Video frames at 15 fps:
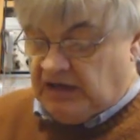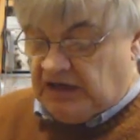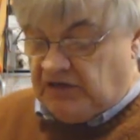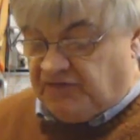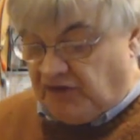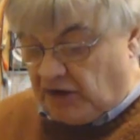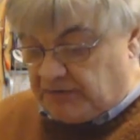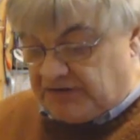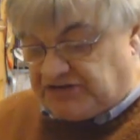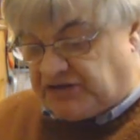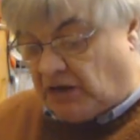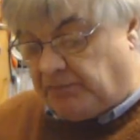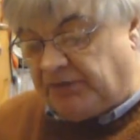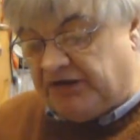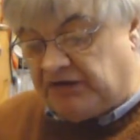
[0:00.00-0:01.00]
He phoned me,
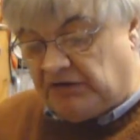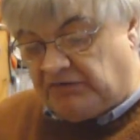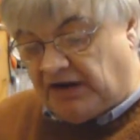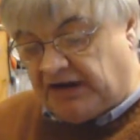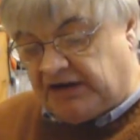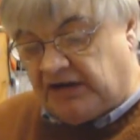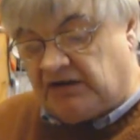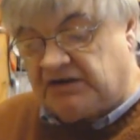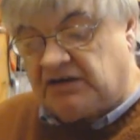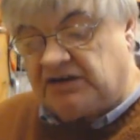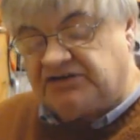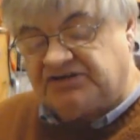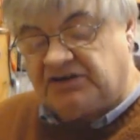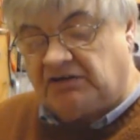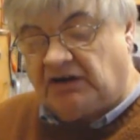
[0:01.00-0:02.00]
so I'll bring the radio.
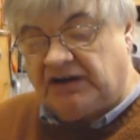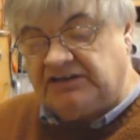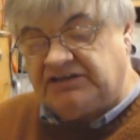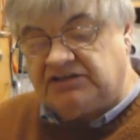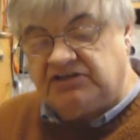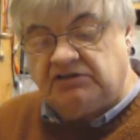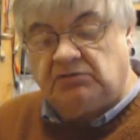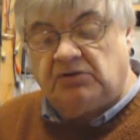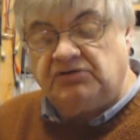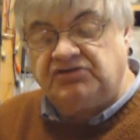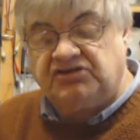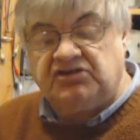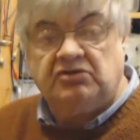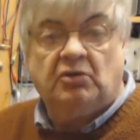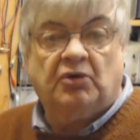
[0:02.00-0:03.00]
That's all right. He said, "Do you
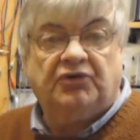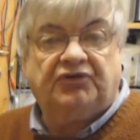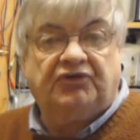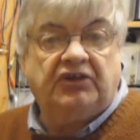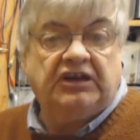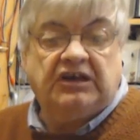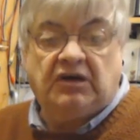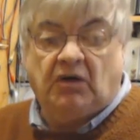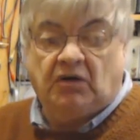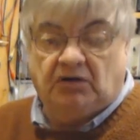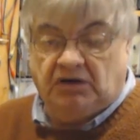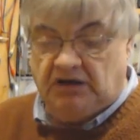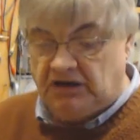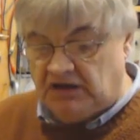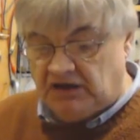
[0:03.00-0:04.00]
want 2 or 3
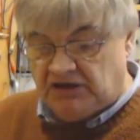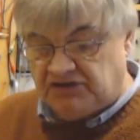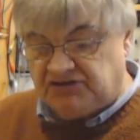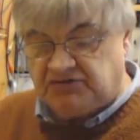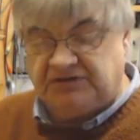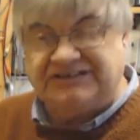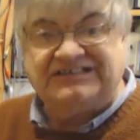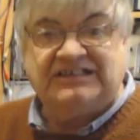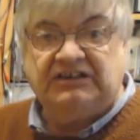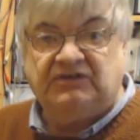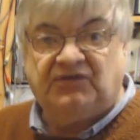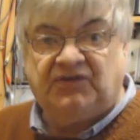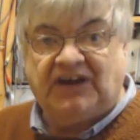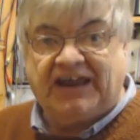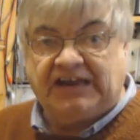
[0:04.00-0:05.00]
core
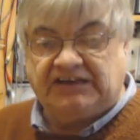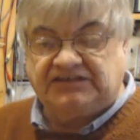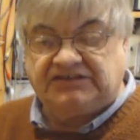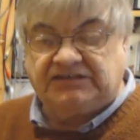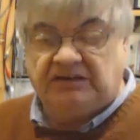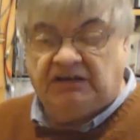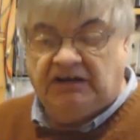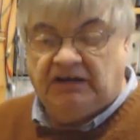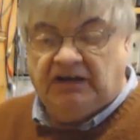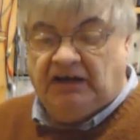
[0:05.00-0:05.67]
twisted flex?"